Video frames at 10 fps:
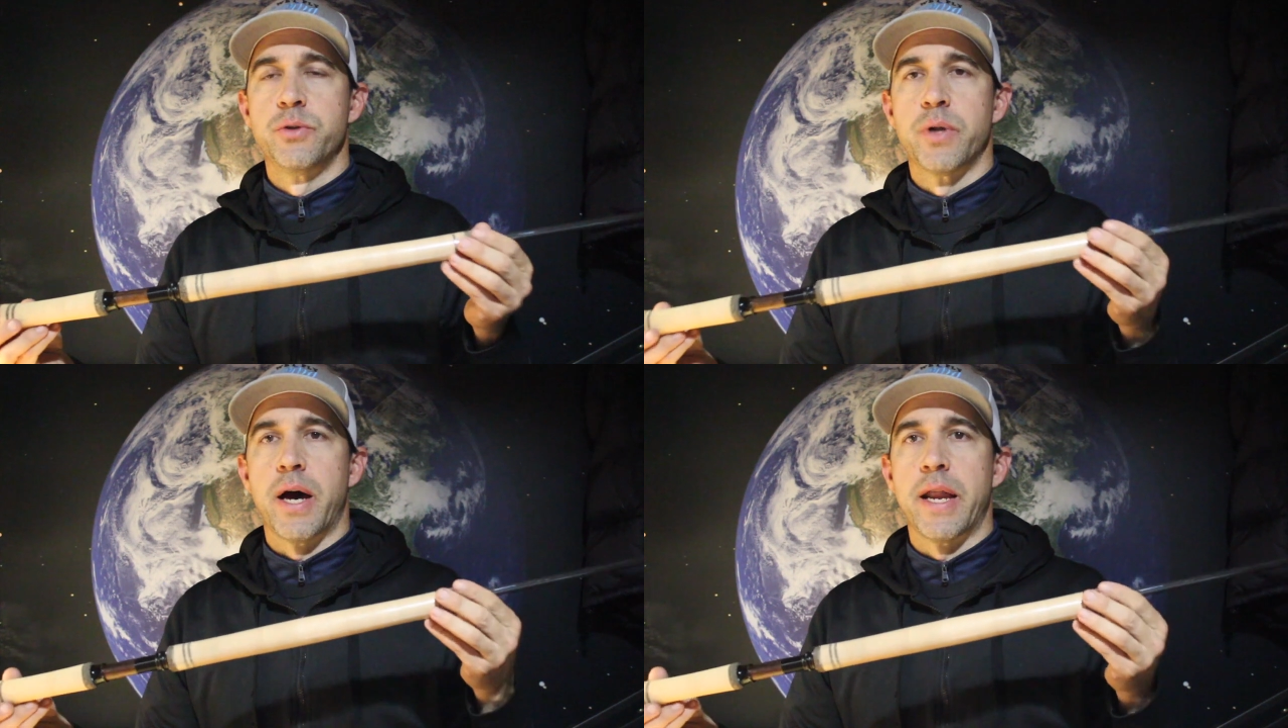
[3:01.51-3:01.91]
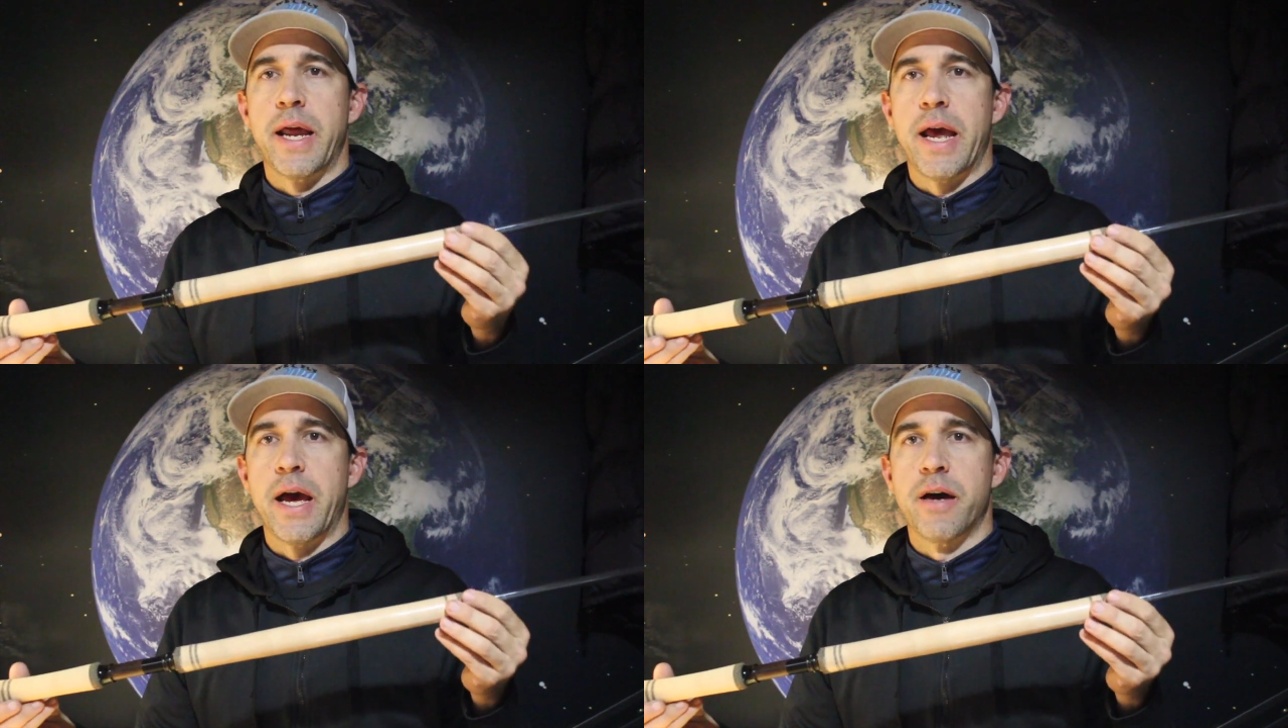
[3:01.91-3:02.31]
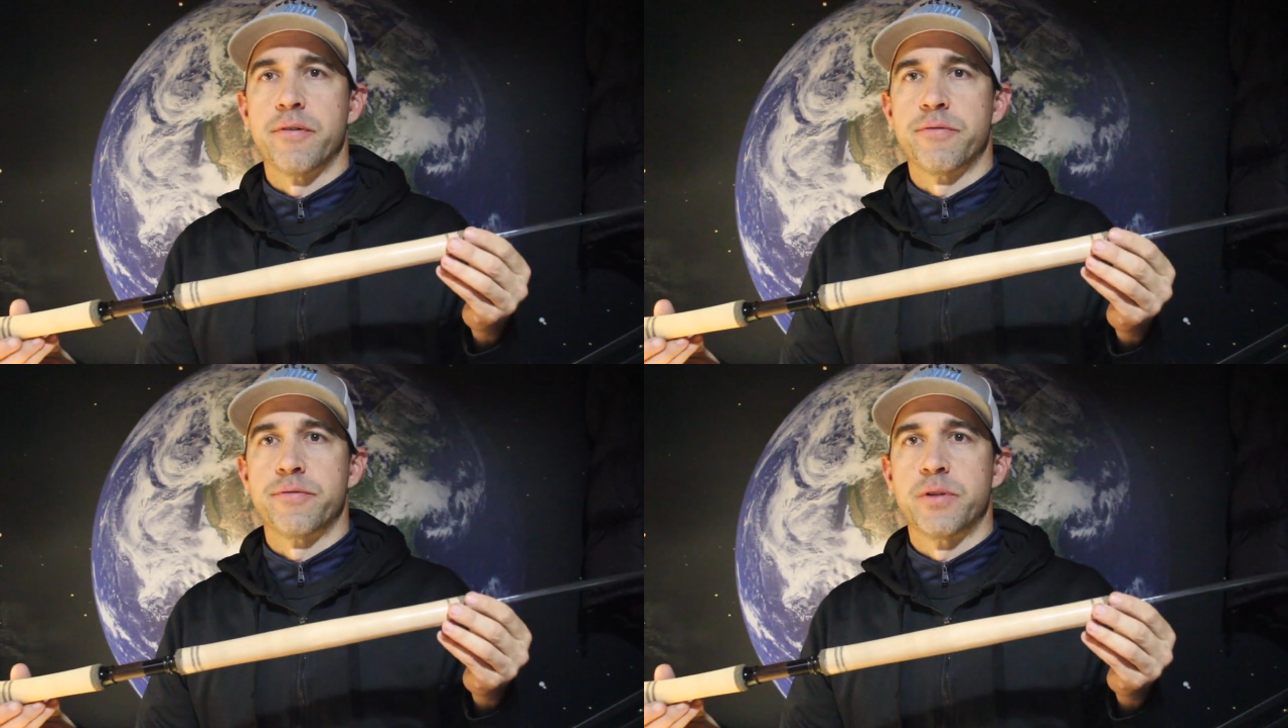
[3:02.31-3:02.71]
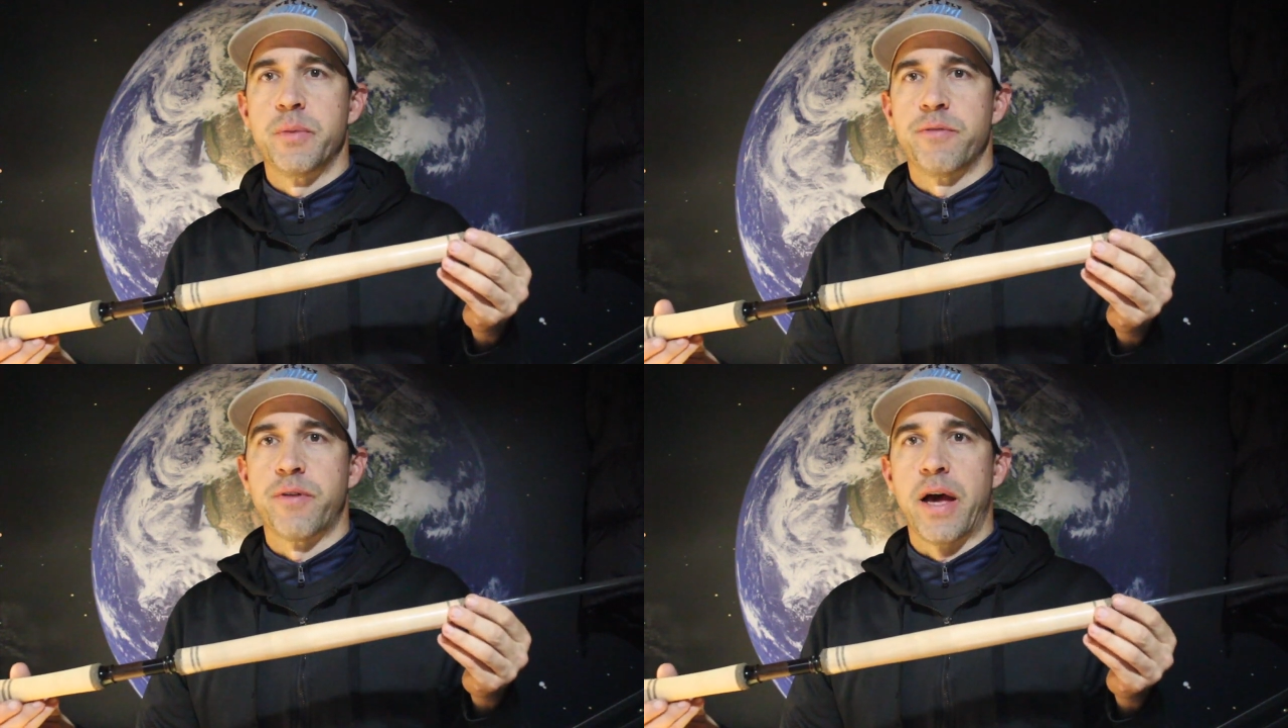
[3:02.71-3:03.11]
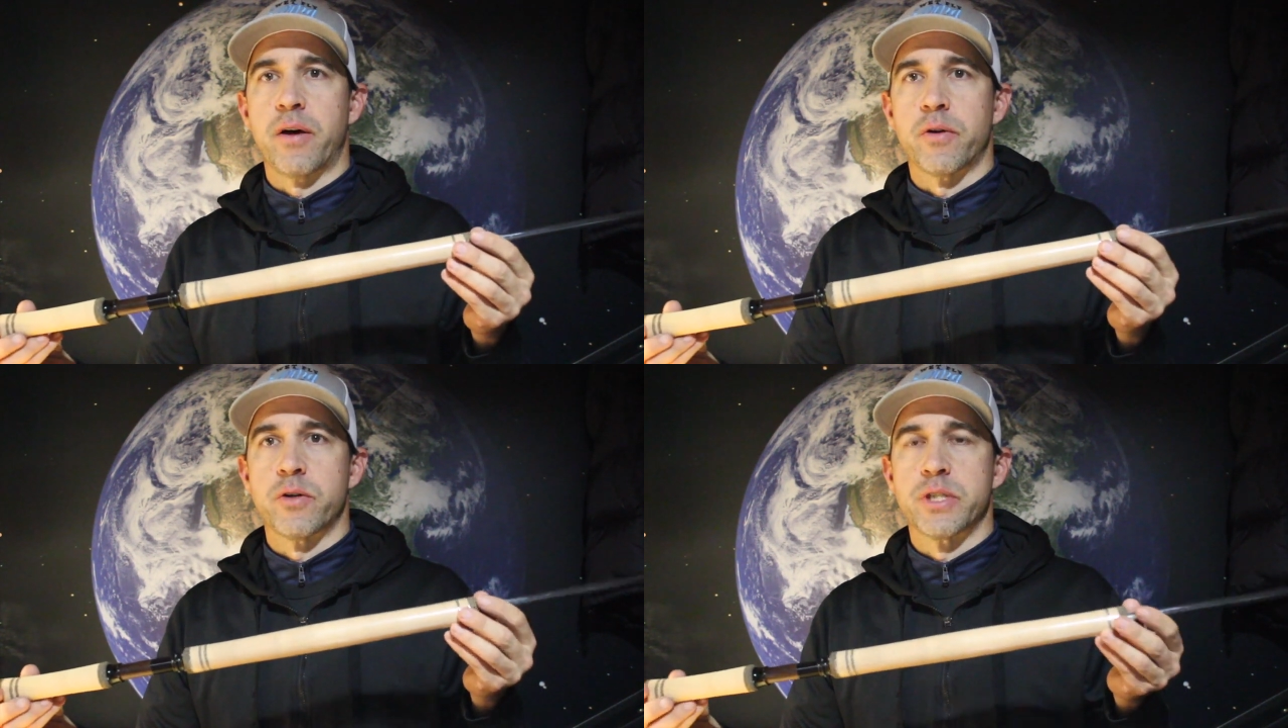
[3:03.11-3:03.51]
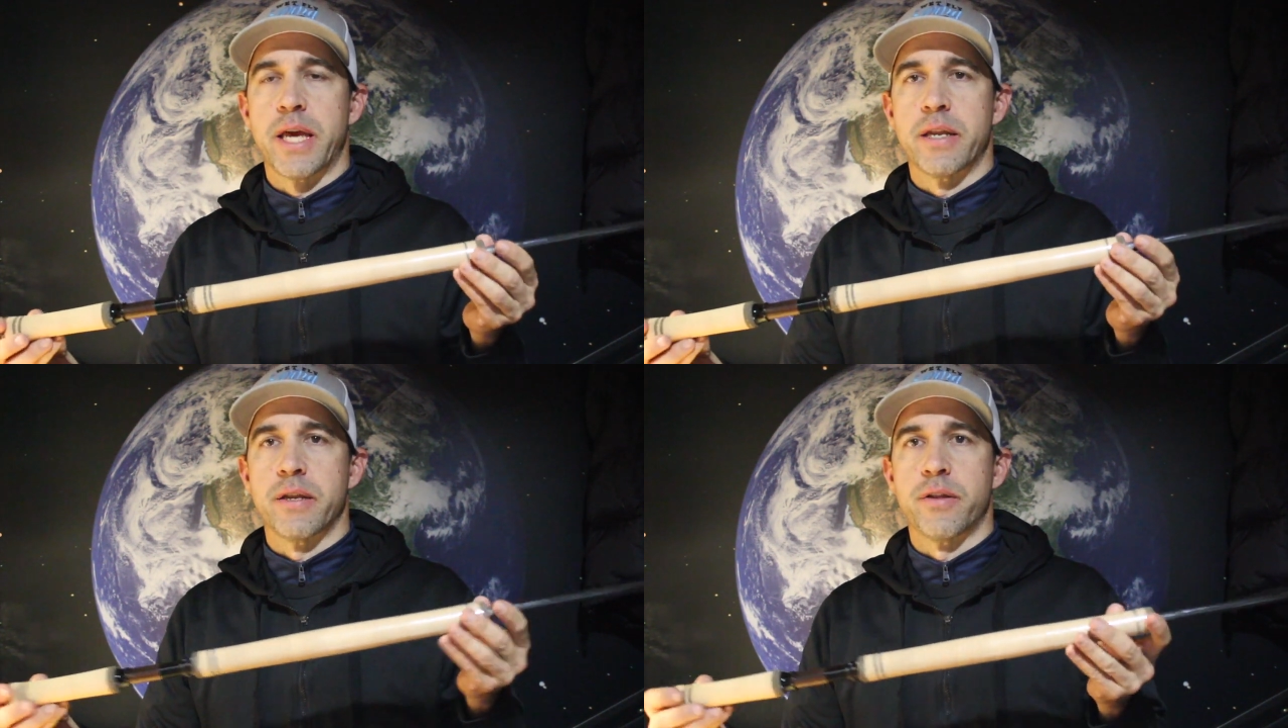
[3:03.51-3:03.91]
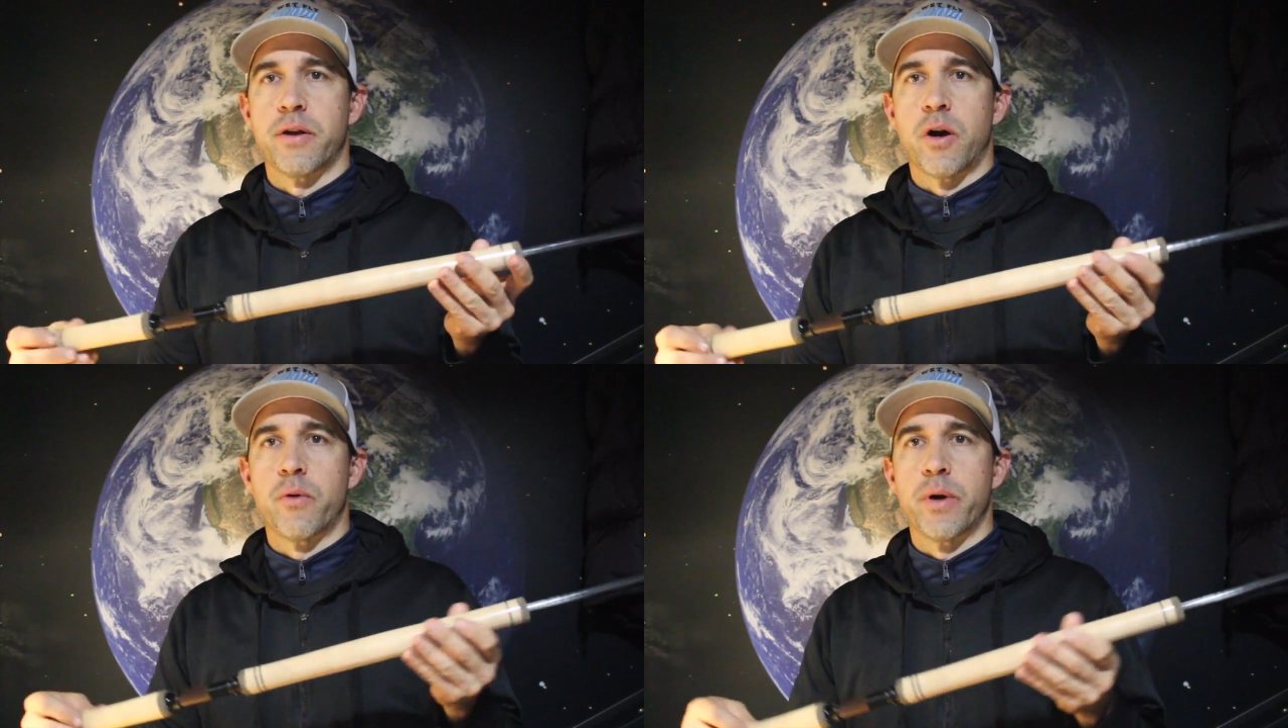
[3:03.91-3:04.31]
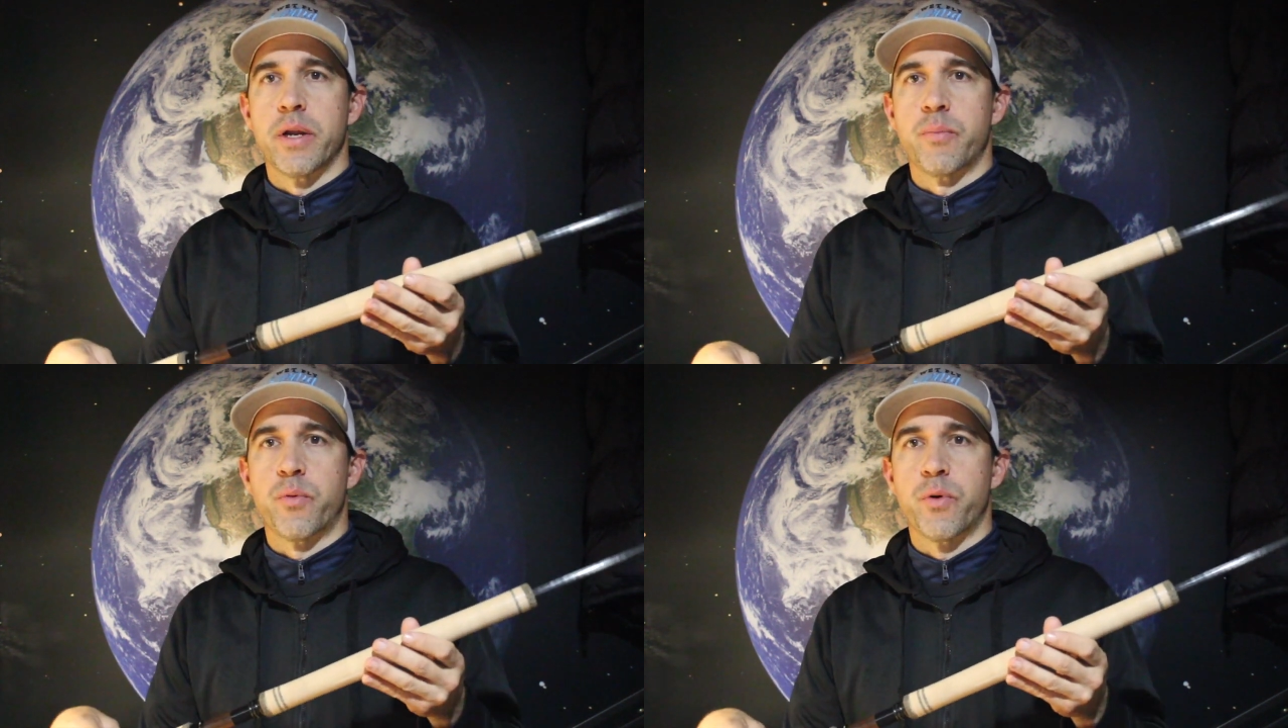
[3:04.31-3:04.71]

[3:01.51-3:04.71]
do not have to be filed or sanded. They're already